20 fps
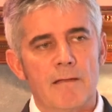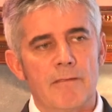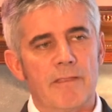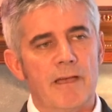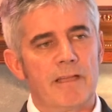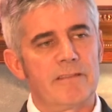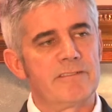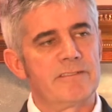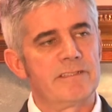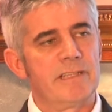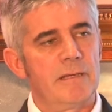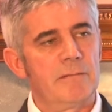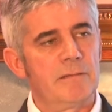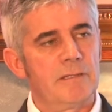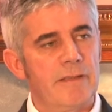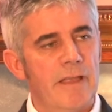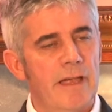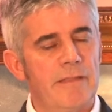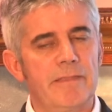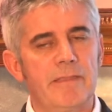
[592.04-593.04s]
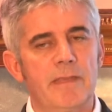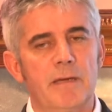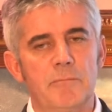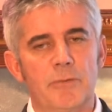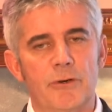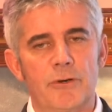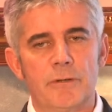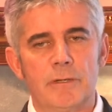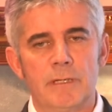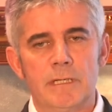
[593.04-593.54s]
That's that
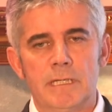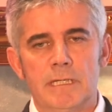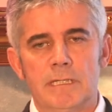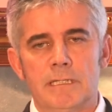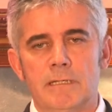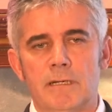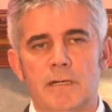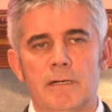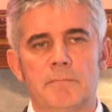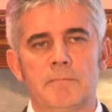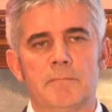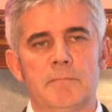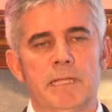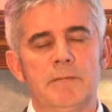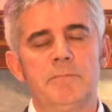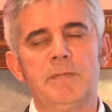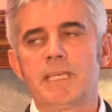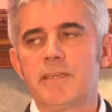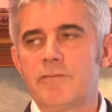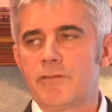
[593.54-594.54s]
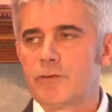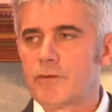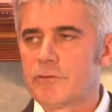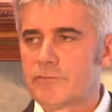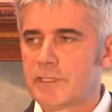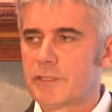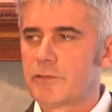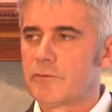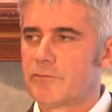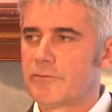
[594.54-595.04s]
number. Uh, let me give you a
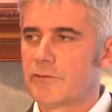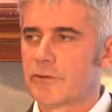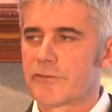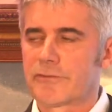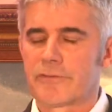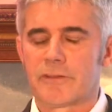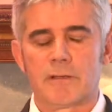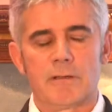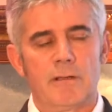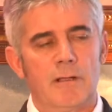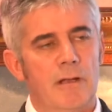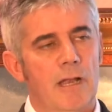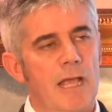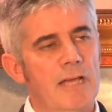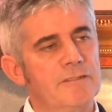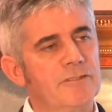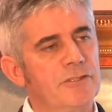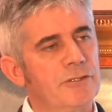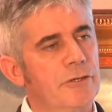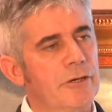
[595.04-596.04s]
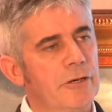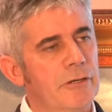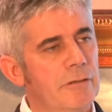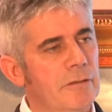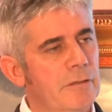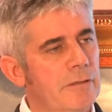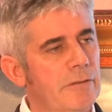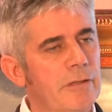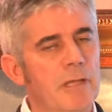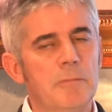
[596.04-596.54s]
figure first. Last
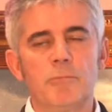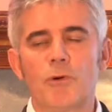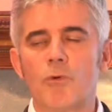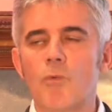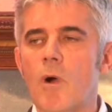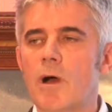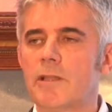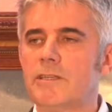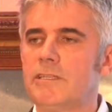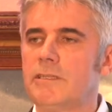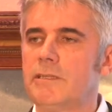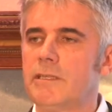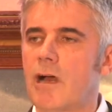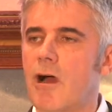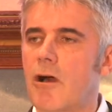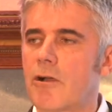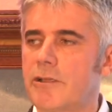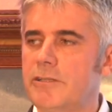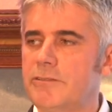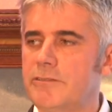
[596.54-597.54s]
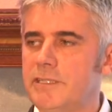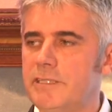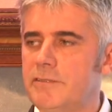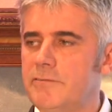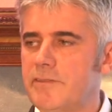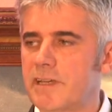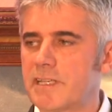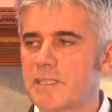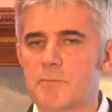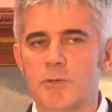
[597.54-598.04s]
year, number one in R and D
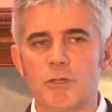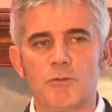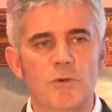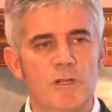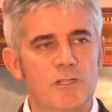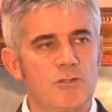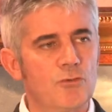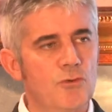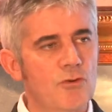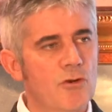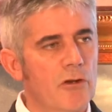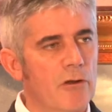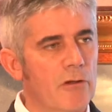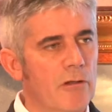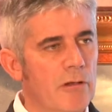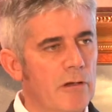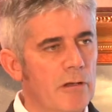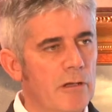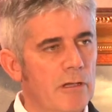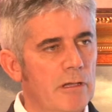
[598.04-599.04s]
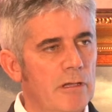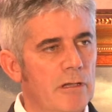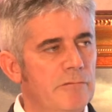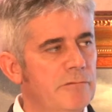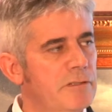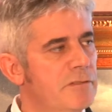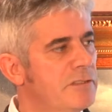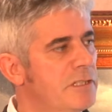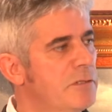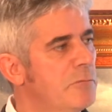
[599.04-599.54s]
investment was Google,
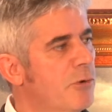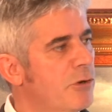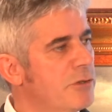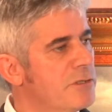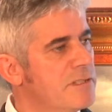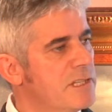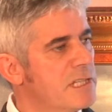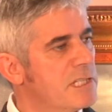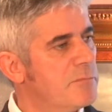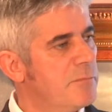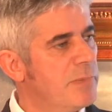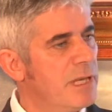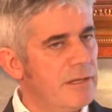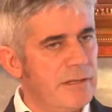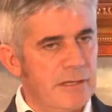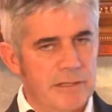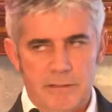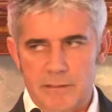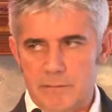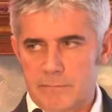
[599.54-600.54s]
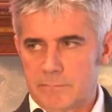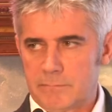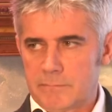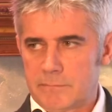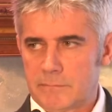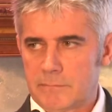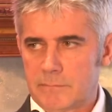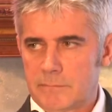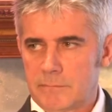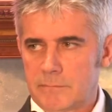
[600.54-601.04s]
fifteen point six billion.
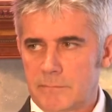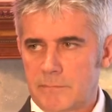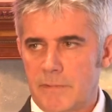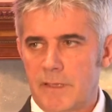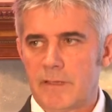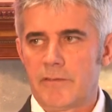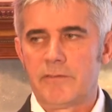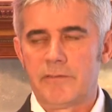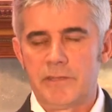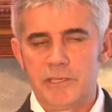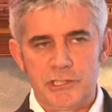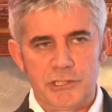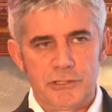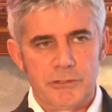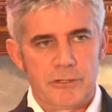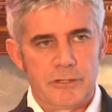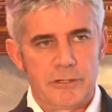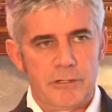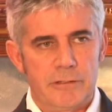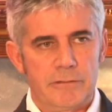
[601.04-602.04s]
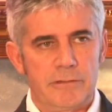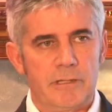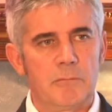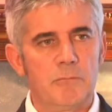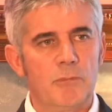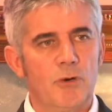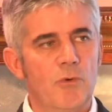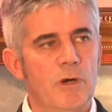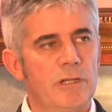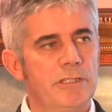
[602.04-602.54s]
This year,
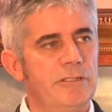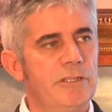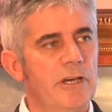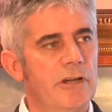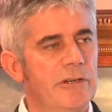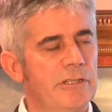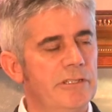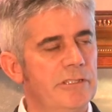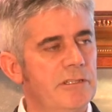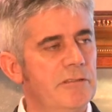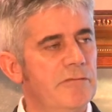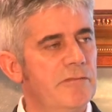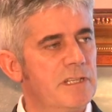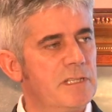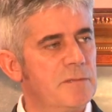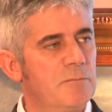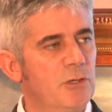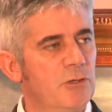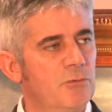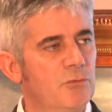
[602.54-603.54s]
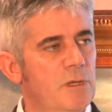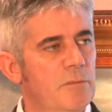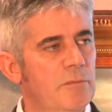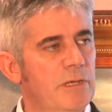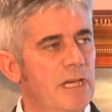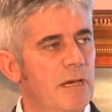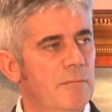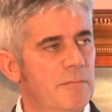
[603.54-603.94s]
number one in R and D investment will be